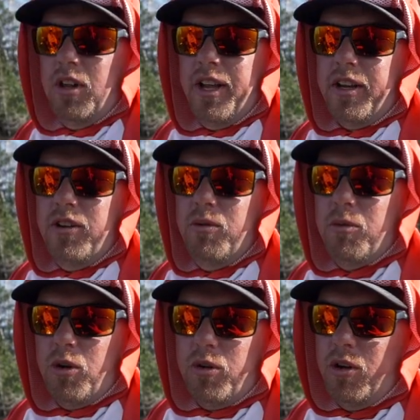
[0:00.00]
Lake
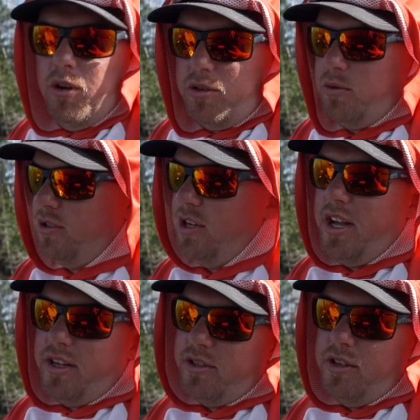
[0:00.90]
Numero Dos was
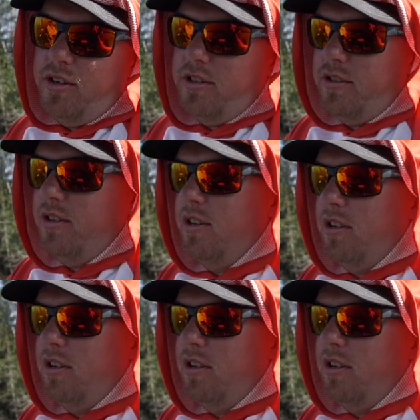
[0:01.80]
not as good as